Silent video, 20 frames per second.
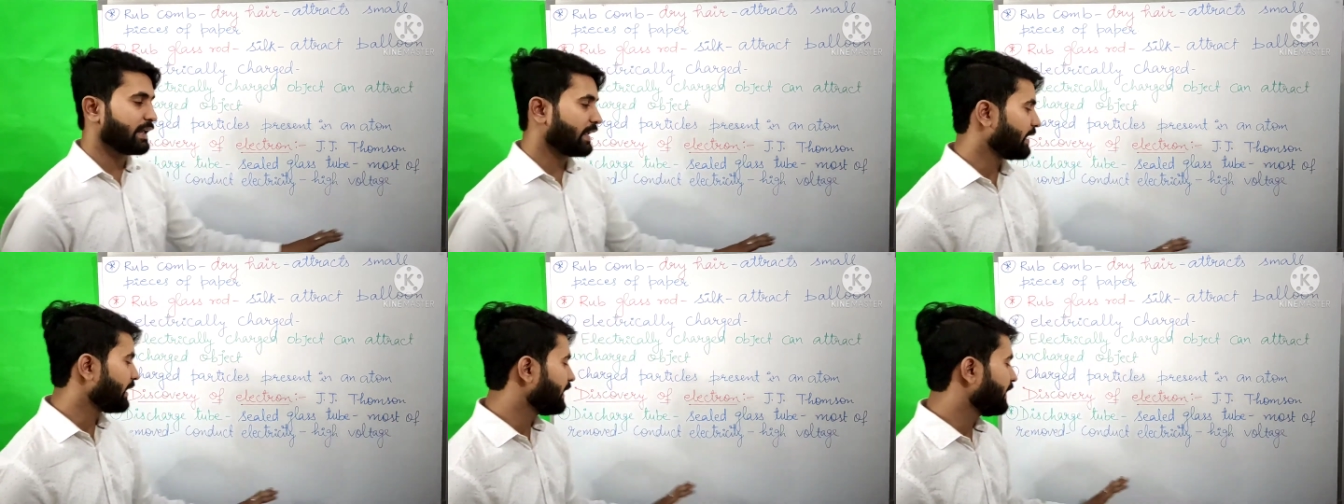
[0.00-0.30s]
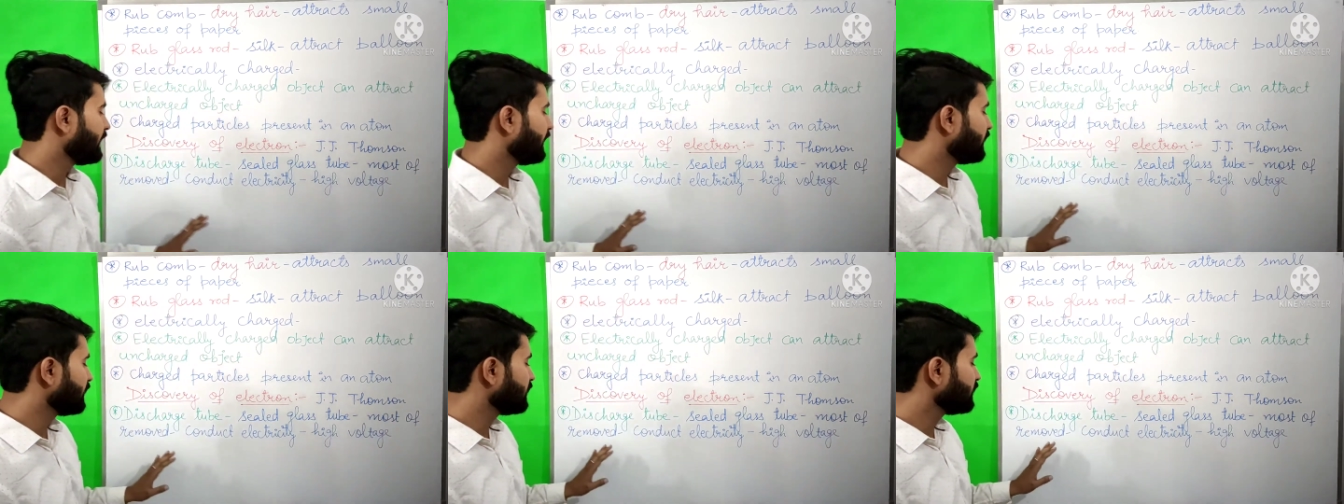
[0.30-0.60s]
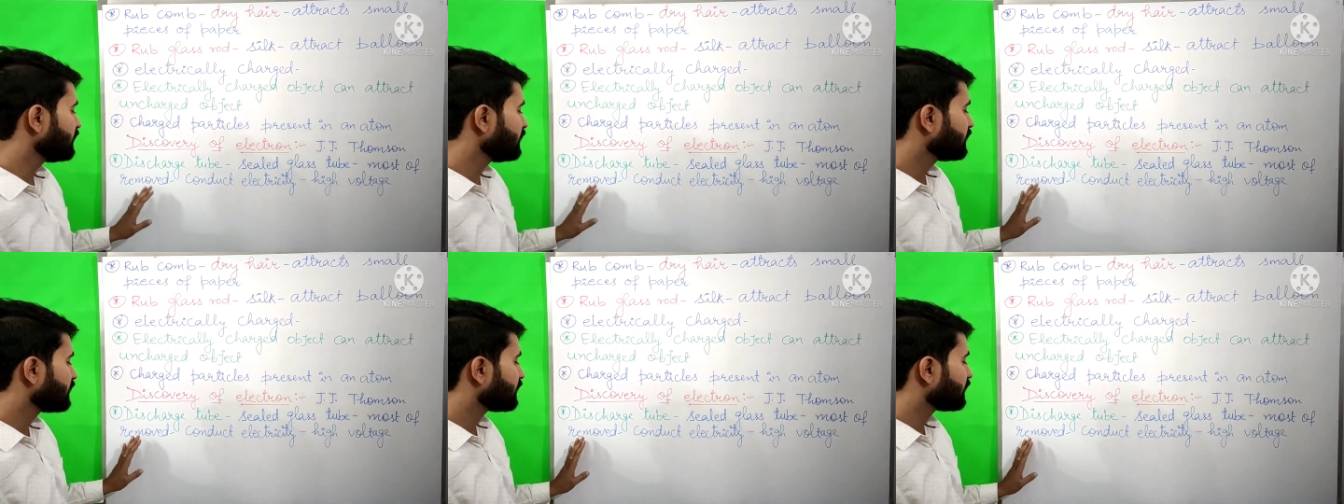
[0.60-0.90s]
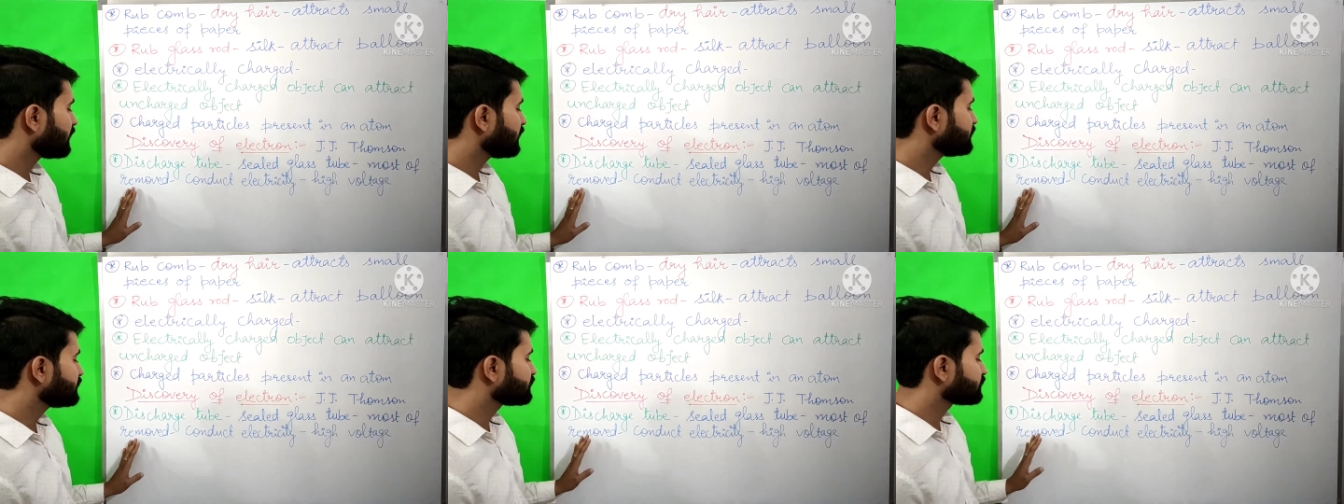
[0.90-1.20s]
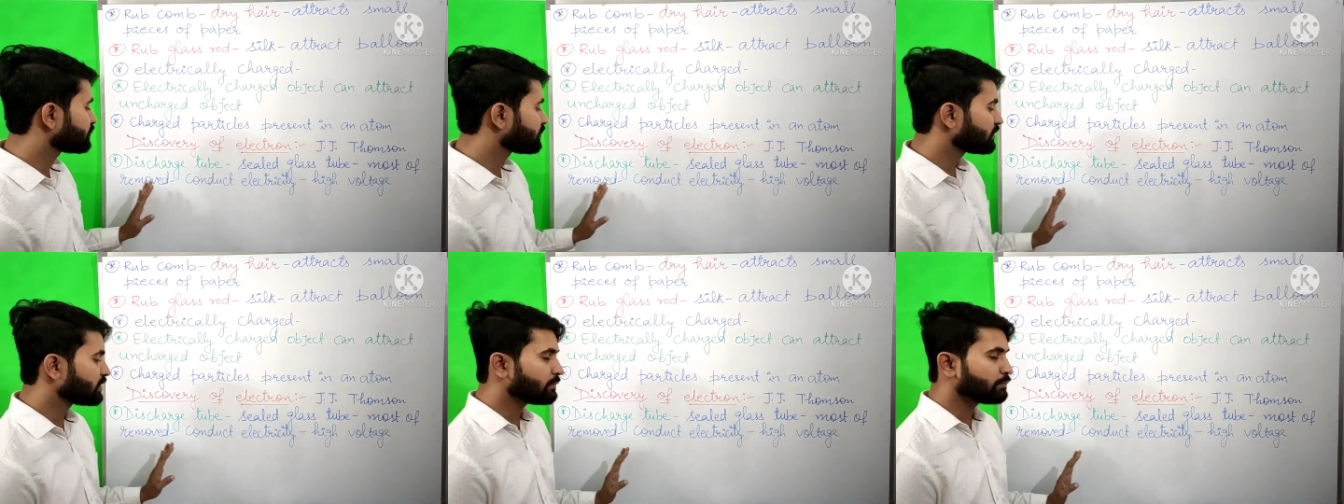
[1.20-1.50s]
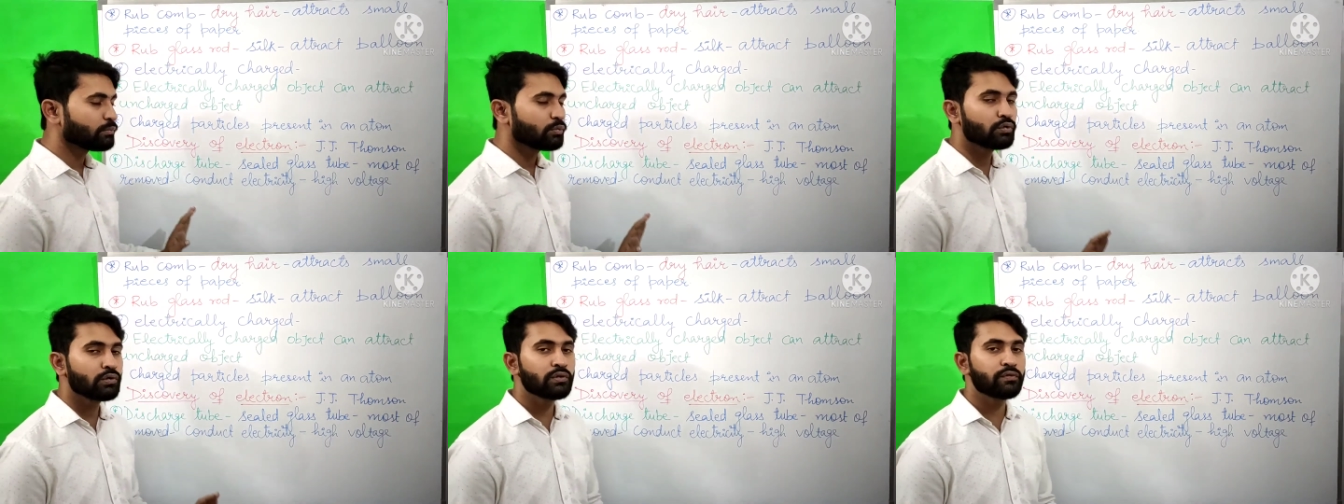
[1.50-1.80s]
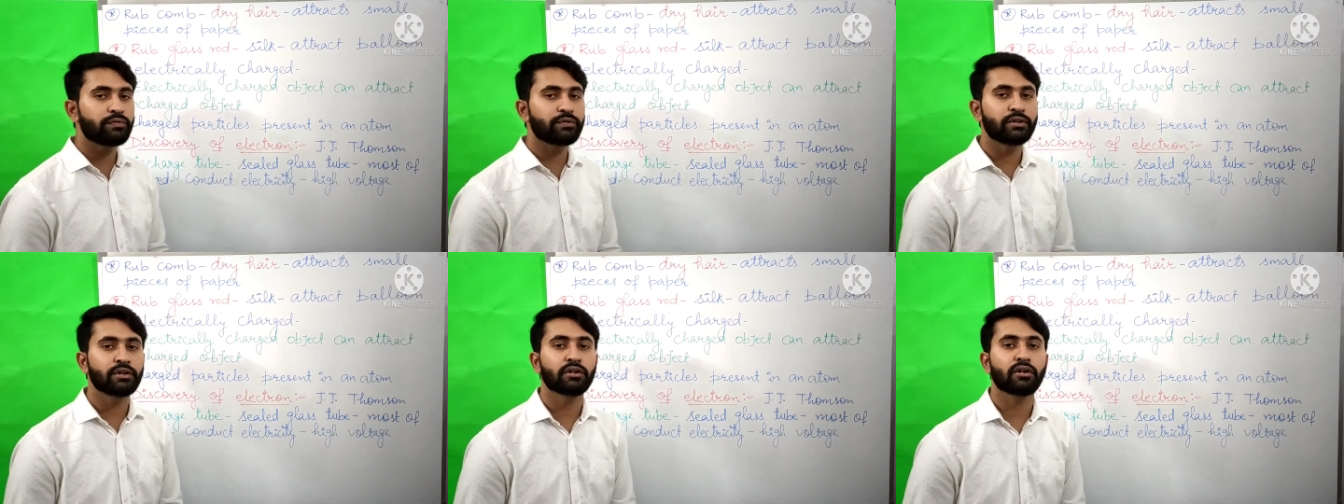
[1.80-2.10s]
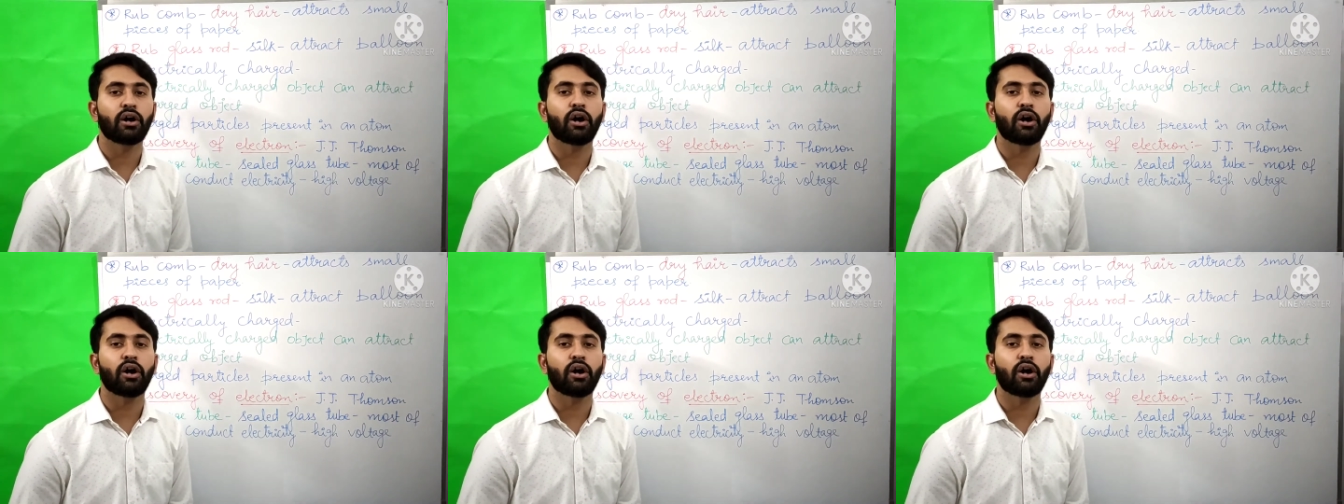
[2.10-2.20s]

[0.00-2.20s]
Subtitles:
air is removed